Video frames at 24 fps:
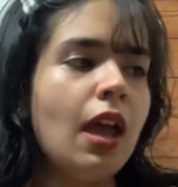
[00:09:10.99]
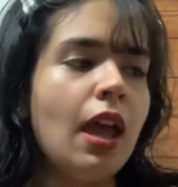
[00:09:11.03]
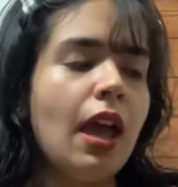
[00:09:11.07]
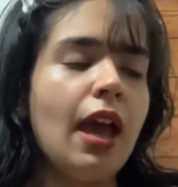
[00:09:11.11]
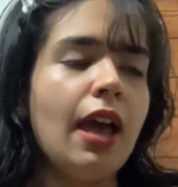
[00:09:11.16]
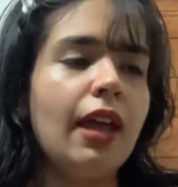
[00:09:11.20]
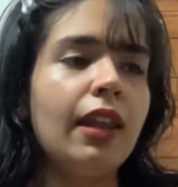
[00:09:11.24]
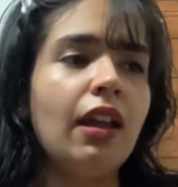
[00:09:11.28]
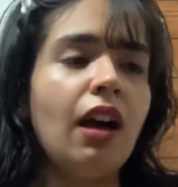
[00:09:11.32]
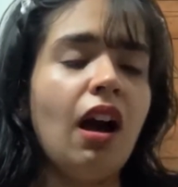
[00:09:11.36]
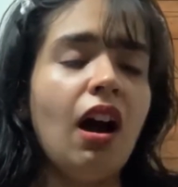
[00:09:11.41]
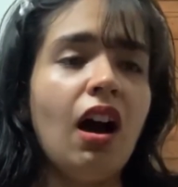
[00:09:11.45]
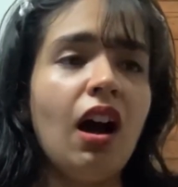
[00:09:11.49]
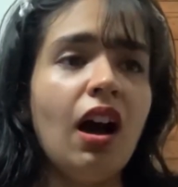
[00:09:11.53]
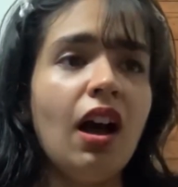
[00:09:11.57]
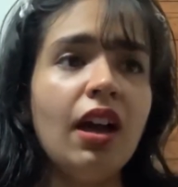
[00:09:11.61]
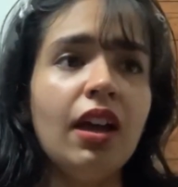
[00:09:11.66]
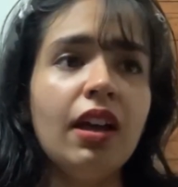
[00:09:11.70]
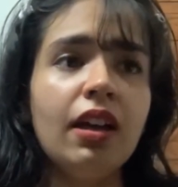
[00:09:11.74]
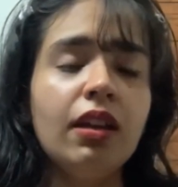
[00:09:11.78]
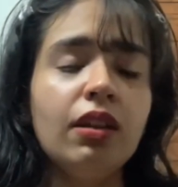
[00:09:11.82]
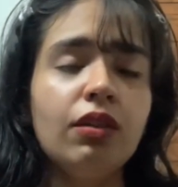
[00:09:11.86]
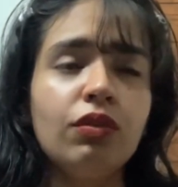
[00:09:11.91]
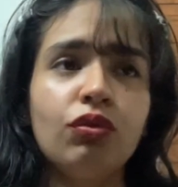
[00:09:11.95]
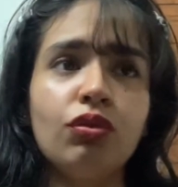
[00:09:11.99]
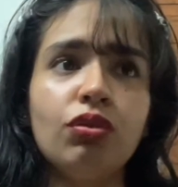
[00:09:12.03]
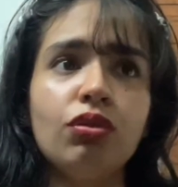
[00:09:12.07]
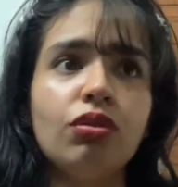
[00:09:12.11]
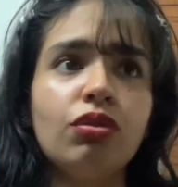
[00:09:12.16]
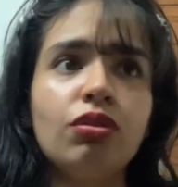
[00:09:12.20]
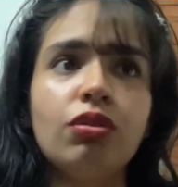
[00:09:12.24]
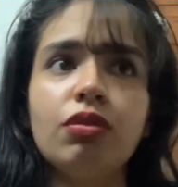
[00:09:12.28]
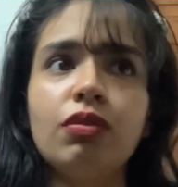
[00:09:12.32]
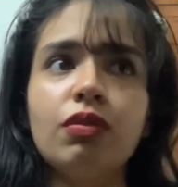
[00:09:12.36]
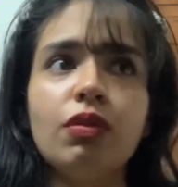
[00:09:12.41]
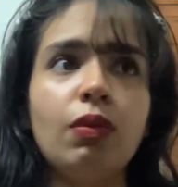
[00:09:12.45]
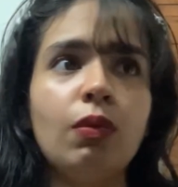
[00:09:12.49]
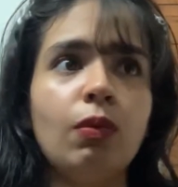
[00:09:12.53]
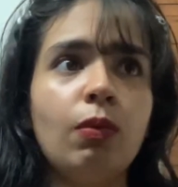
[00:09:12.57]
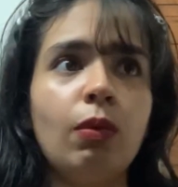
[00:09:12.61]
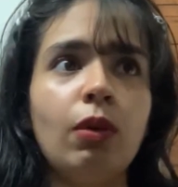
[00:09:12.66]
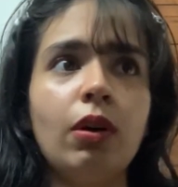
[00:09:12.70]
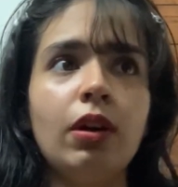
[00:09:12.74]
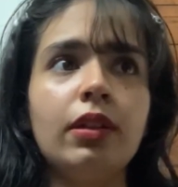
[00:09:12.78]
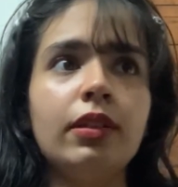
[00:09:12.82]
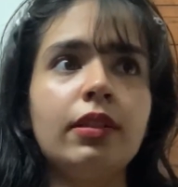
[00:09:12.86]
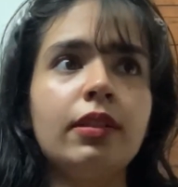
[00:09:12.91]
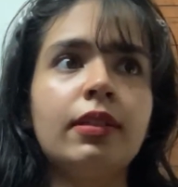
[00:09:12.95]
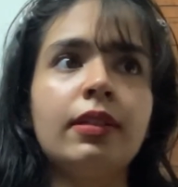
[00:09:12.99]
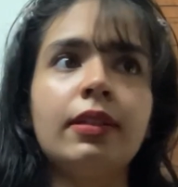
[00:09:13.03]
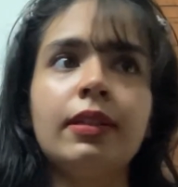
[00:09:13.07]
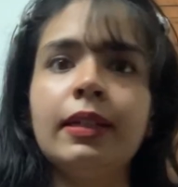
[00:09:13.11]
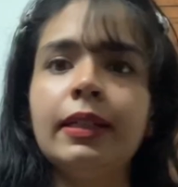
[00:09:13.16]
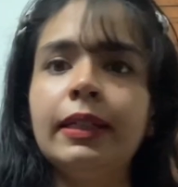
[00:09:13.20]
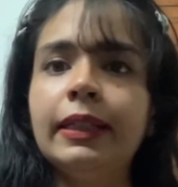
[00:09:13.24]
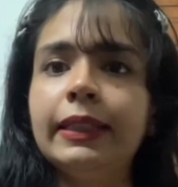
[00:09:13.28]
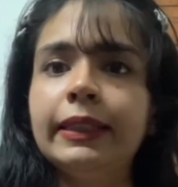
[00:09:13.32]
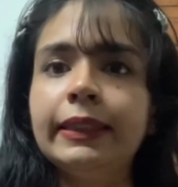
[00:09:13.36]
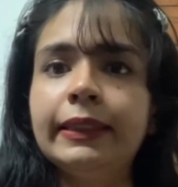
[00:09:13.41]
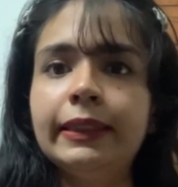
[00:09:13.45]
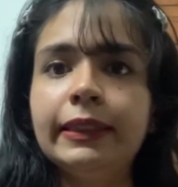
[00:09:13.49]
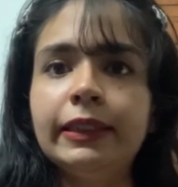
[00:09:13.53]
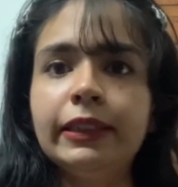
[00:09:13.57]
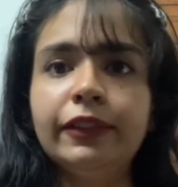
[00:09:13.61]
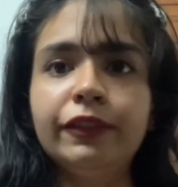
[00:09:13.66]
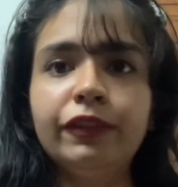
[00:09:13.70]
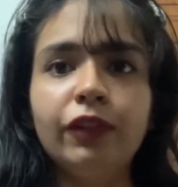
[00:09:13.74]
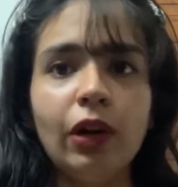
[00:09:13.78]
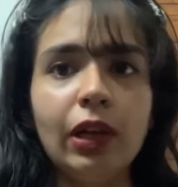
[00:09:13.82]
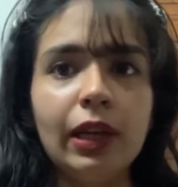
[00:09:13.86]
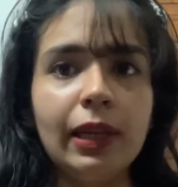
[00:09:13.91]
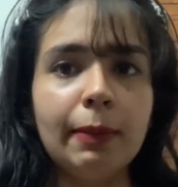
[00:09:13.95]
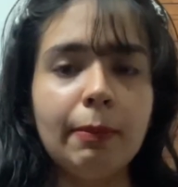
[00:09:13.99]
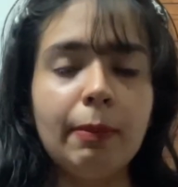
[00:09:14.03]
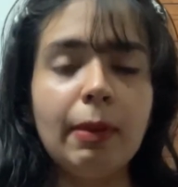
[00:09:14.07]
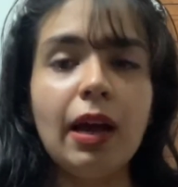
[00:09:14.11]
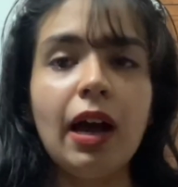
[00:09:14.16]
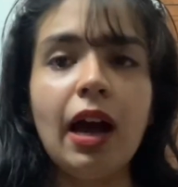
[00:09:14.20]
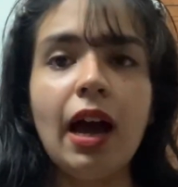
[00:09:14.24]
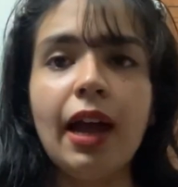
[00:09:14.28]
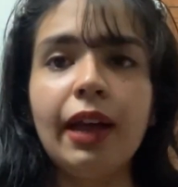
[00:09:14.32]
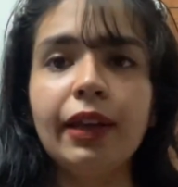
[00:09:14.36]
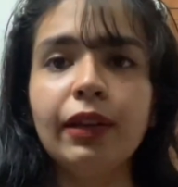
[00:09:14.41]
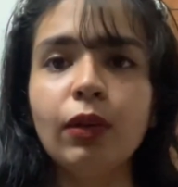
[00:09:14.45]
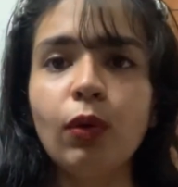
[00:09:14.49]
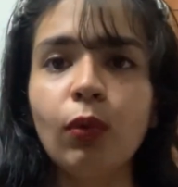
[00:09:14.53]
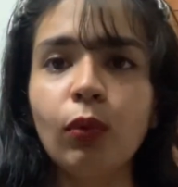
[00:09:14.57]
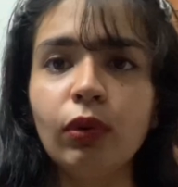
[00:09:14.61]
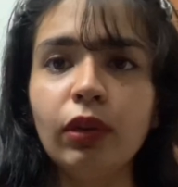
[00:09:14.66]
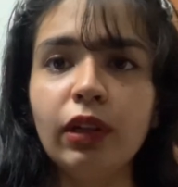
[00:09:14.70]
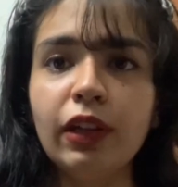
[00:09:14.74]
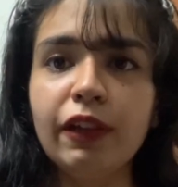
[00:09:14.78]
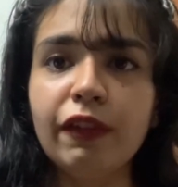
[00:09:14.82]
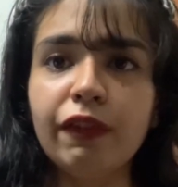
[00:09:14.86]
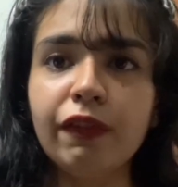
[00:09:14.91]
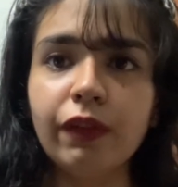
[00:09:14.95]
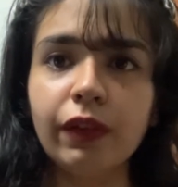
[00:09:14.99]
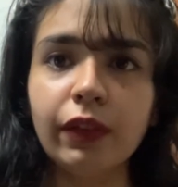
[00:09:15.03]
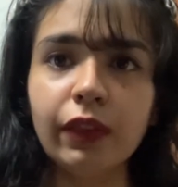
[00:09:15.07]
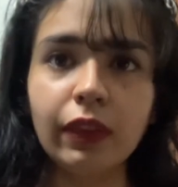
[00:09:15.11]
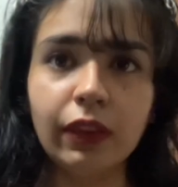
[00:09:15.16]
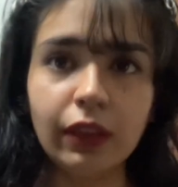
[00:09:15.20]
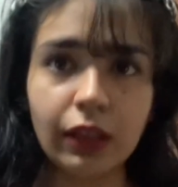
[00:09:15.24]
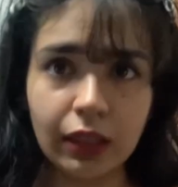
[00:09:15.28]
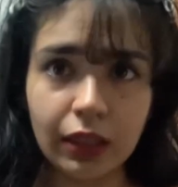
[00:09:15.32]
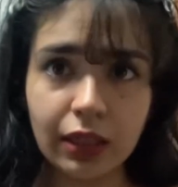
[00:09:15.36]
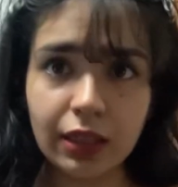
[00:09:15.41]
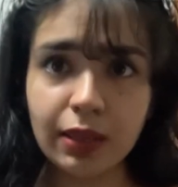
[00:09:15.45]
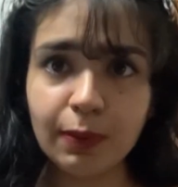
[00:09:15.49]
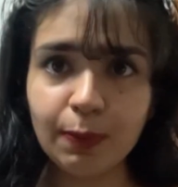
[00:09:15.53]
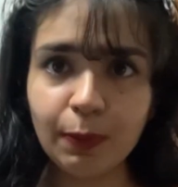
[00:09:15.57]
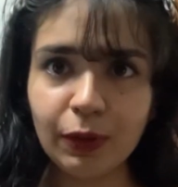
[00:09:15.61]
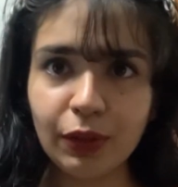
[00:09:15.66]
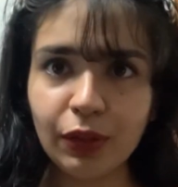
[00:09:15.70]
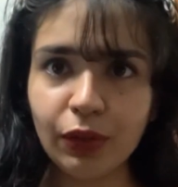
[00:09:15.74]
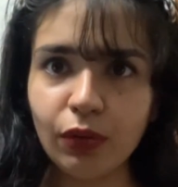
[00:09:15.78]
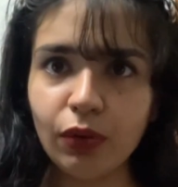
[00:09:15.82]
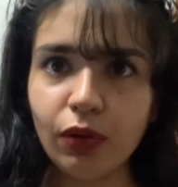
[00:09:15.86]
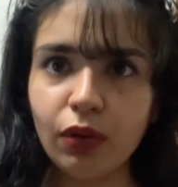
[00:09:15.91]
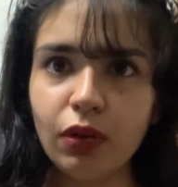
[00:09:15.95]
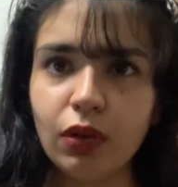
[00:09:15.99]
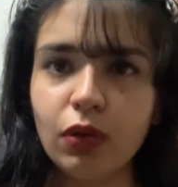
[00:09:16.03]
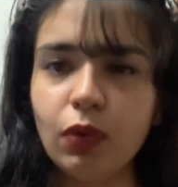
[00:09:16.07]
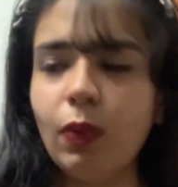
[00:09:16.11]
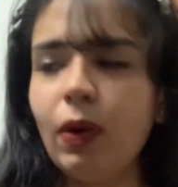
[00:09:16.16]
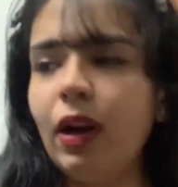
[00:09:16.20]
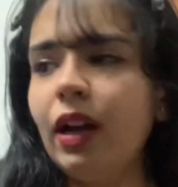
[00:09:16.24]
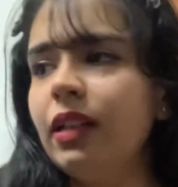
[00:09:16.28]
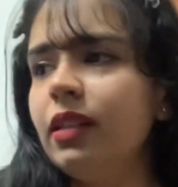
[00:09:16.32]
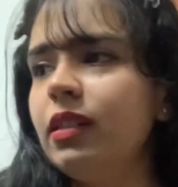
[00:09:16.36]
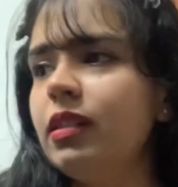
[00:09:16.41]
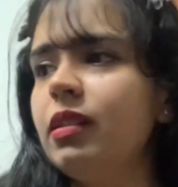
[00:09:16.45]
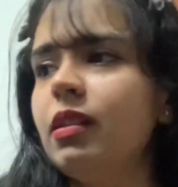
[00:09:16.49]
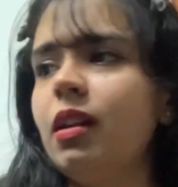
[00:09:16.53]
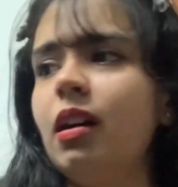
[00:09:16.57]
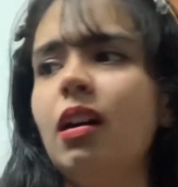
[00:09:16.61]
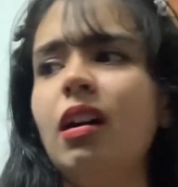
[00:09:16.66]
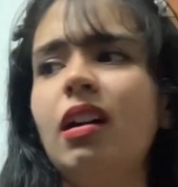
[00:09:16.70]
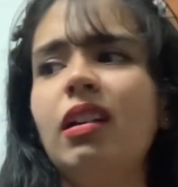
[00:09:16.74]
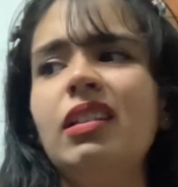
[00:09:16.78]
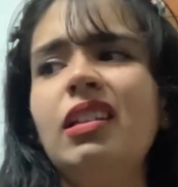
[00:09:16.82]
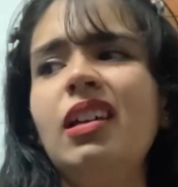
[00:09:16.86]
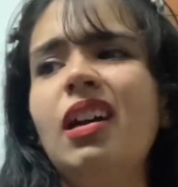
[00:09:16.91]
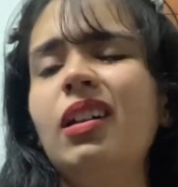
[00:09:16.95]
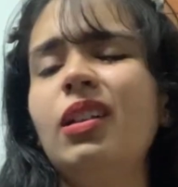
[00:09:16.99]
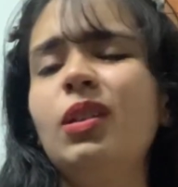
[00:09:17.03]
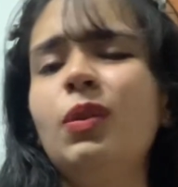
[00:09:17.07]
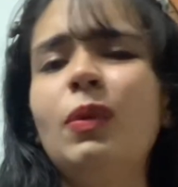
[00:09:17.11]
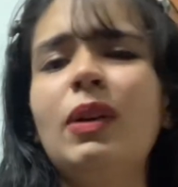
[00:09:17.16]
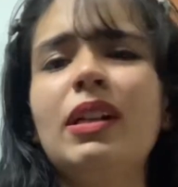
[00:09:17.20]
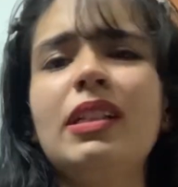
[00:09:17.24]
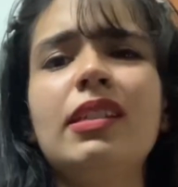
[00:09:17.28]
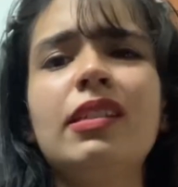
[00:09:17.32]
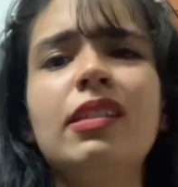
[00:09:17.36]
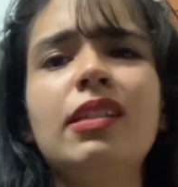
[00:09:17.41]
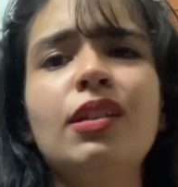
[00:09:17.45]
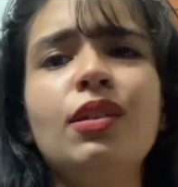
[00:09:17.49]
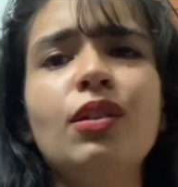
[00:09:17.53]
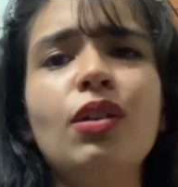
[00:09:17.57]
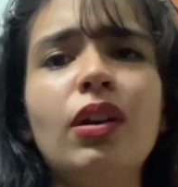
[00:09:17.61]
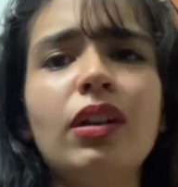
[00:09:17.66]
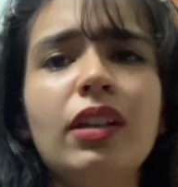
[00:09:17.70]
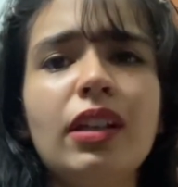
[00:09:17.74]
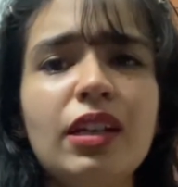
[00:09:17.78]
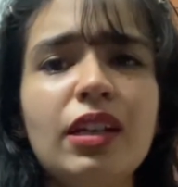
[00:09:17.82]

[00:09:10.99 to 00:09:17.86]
and I just was falling behind only for these particular ones. The other ones did not